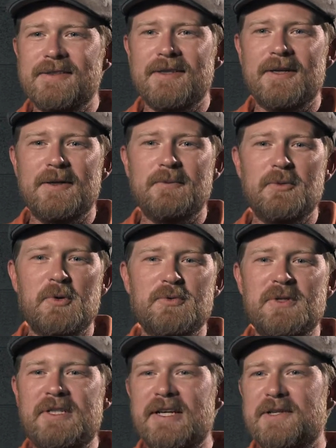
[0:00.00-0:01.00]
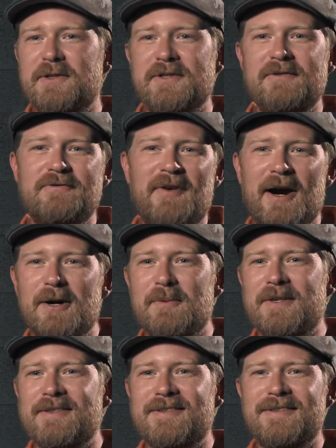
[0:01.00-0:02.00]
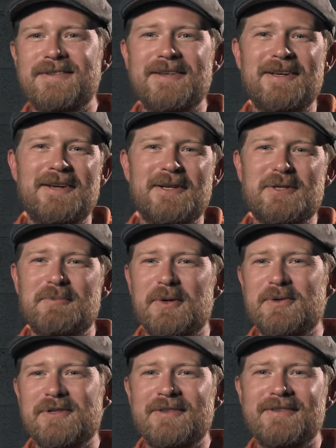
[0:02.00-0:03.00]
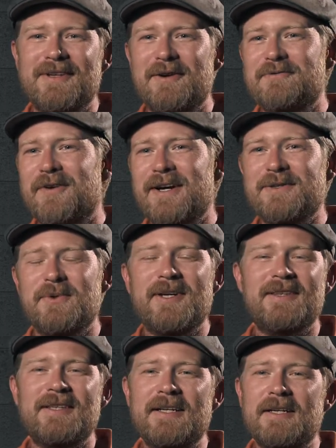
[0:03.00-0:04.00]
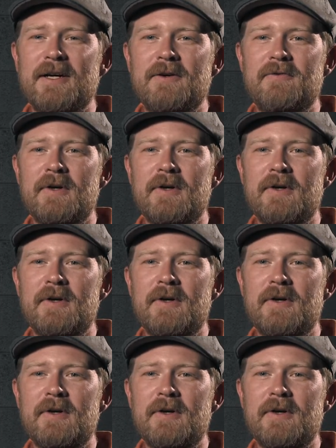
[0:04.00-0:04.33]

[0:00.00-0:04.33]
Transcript: the most ridiculous environments and explosion gunfights we could think of.